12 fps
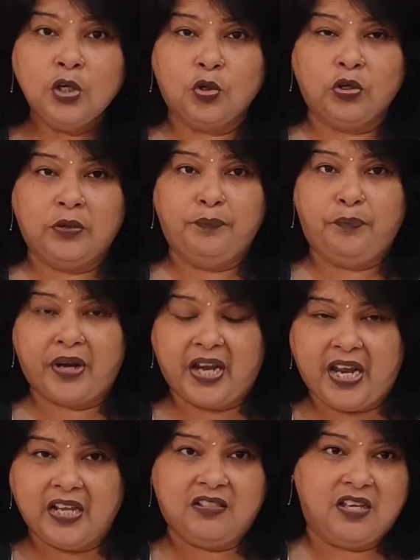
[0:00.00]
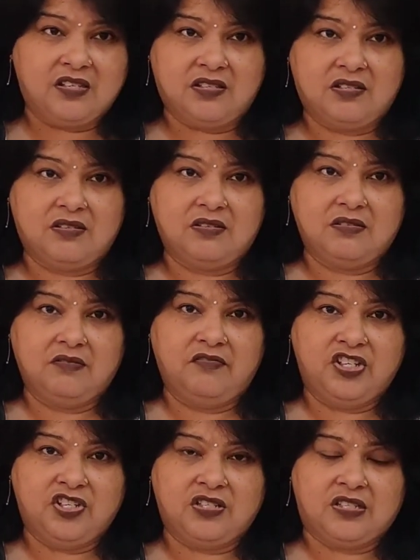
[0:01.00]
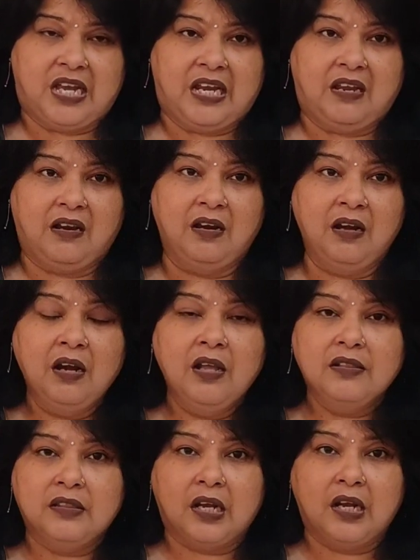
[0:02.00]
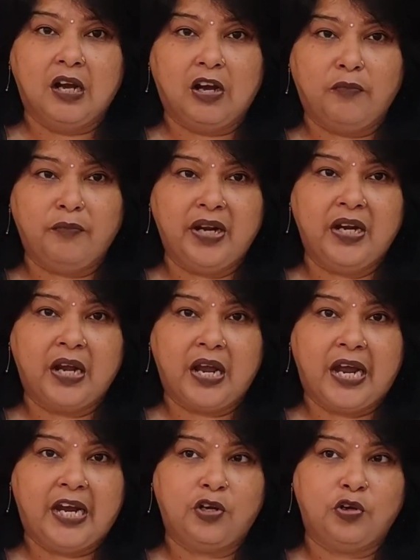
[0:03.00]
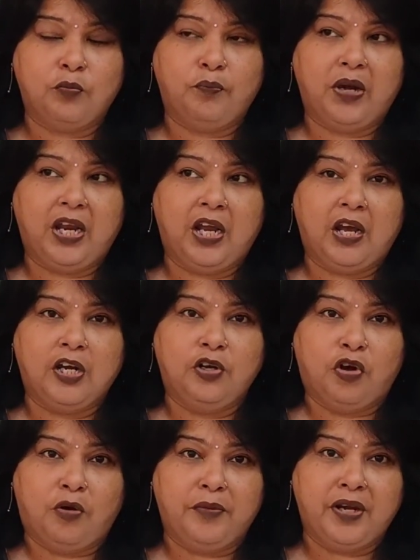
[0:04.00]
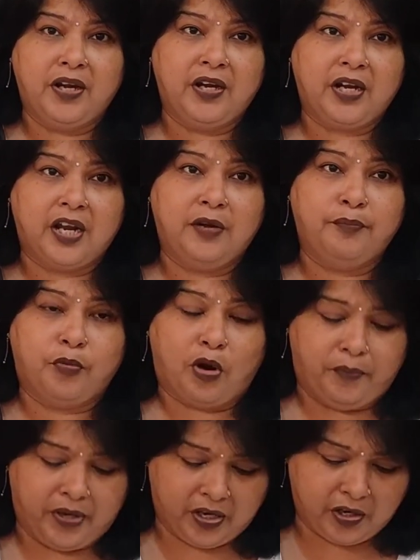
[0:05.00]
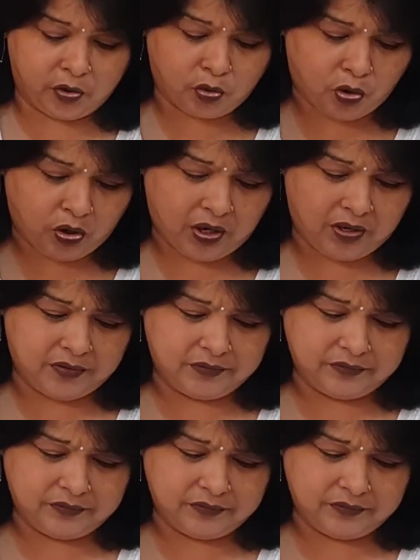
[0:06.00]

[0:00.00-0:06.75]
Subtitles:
To break this vicious cycle, the government had to play a dominant and prominent role.